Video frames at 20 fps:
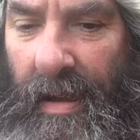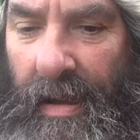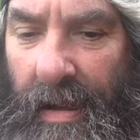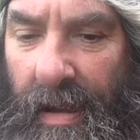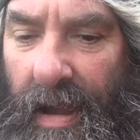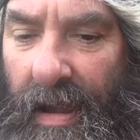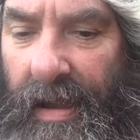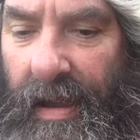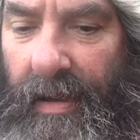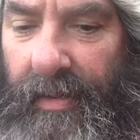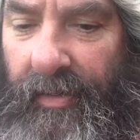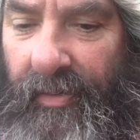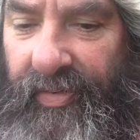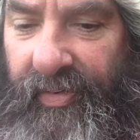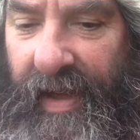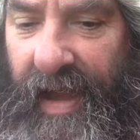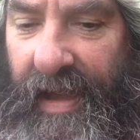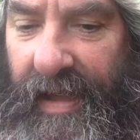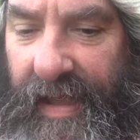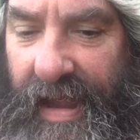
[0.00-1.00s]
I
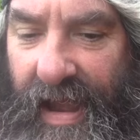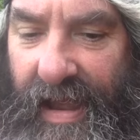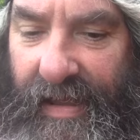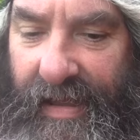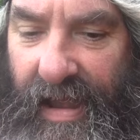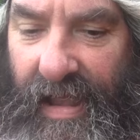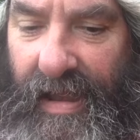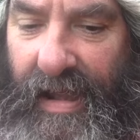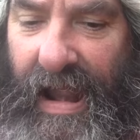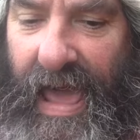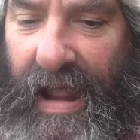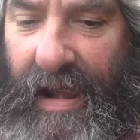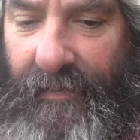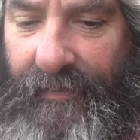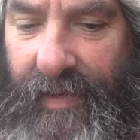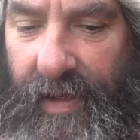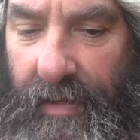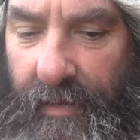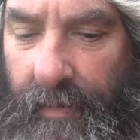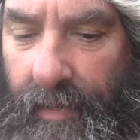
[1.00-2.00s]
understand that, that a lot
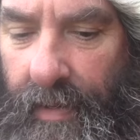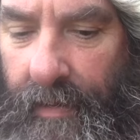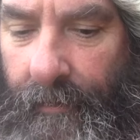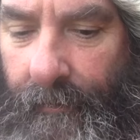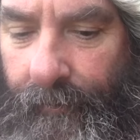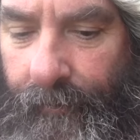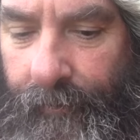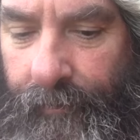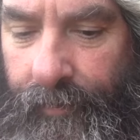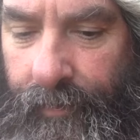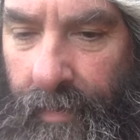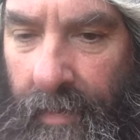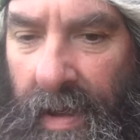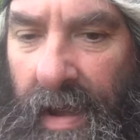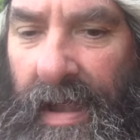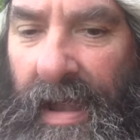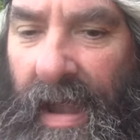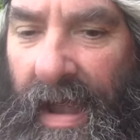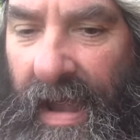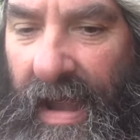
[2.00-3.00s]
of you
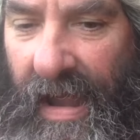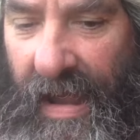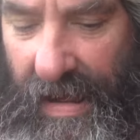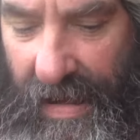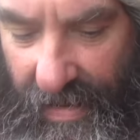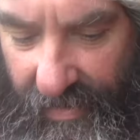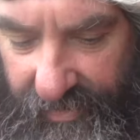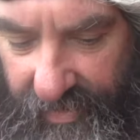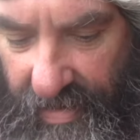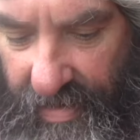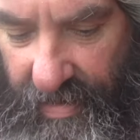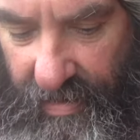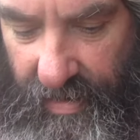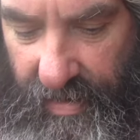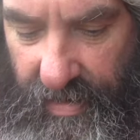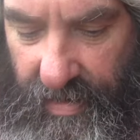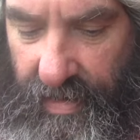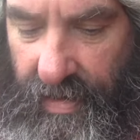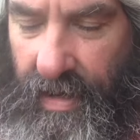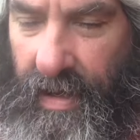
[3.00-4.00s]
out there
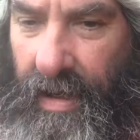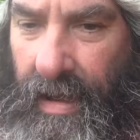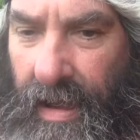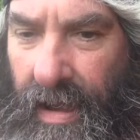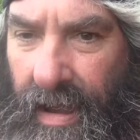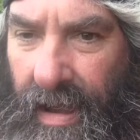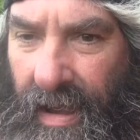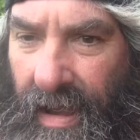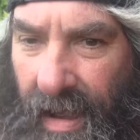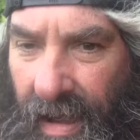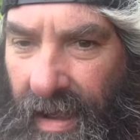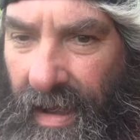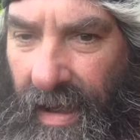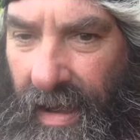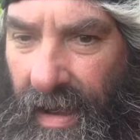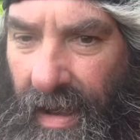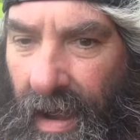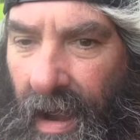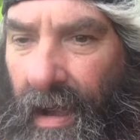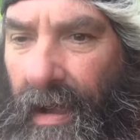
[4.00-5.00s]

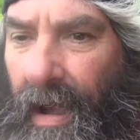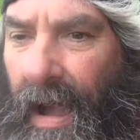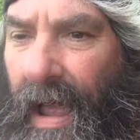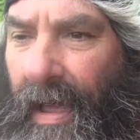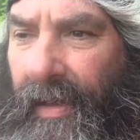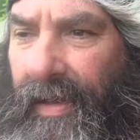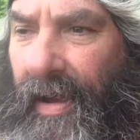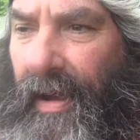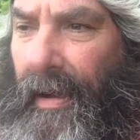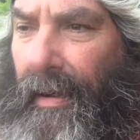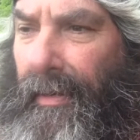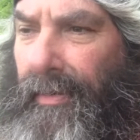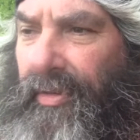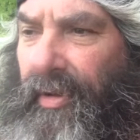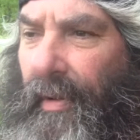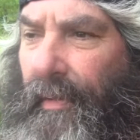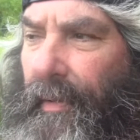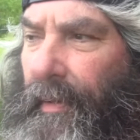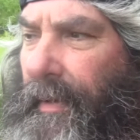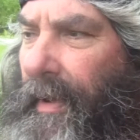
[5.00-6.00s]
are out there
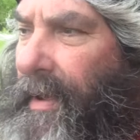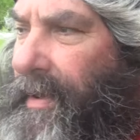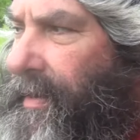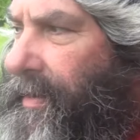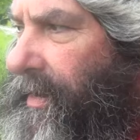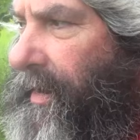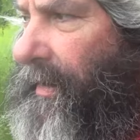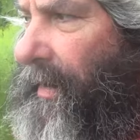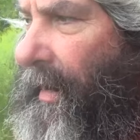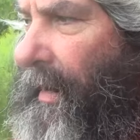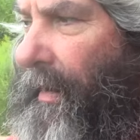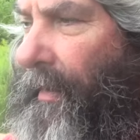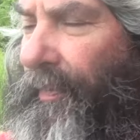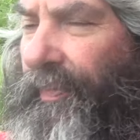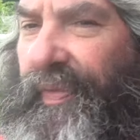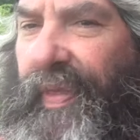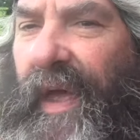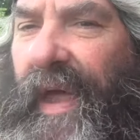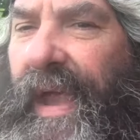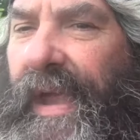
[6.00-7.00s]
doing your
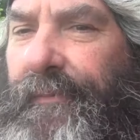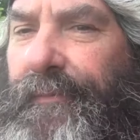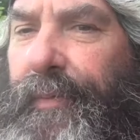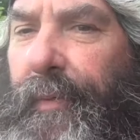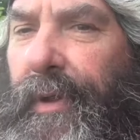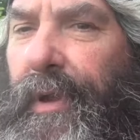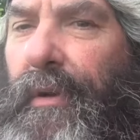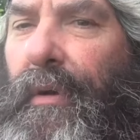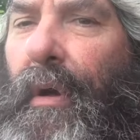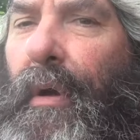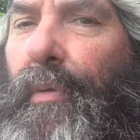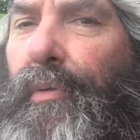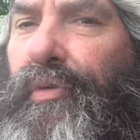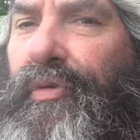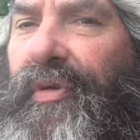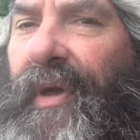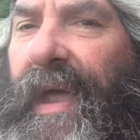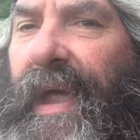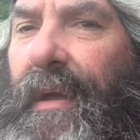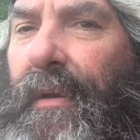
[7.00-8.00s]
own thing for your
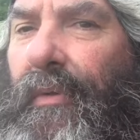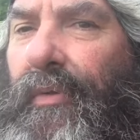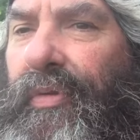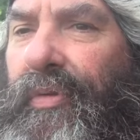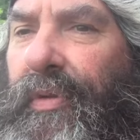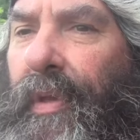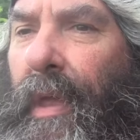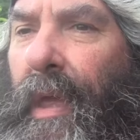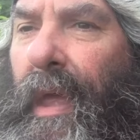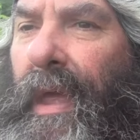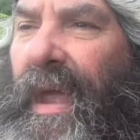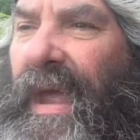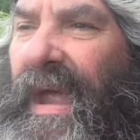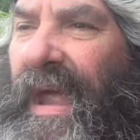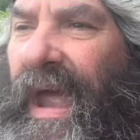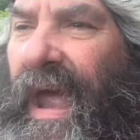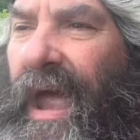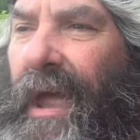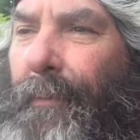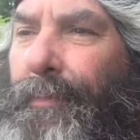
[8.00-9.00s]
own channels to
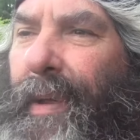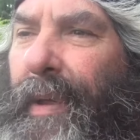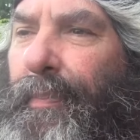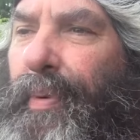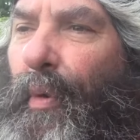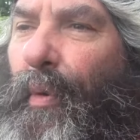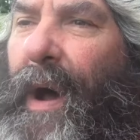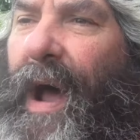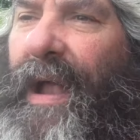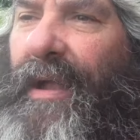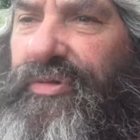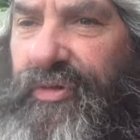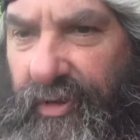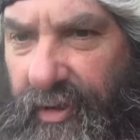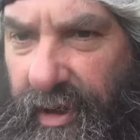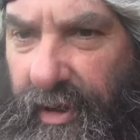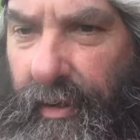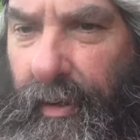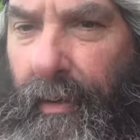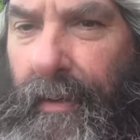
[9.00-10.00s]
have people watch
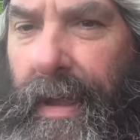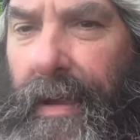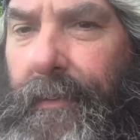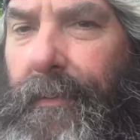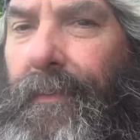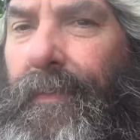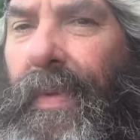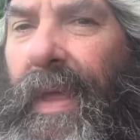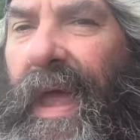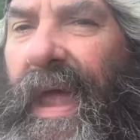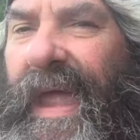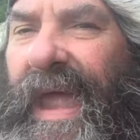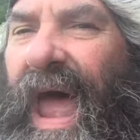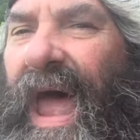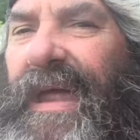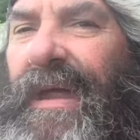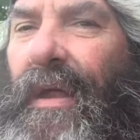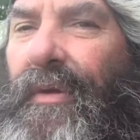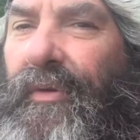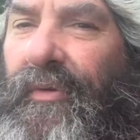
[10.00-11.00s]
you. And hey,
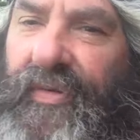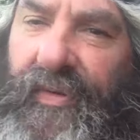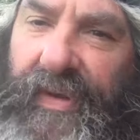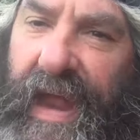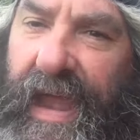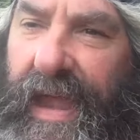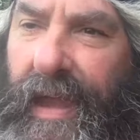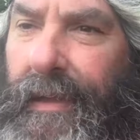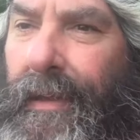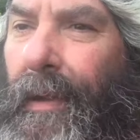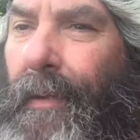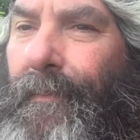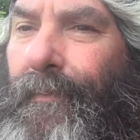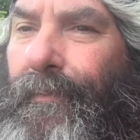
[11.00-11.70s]
I understand.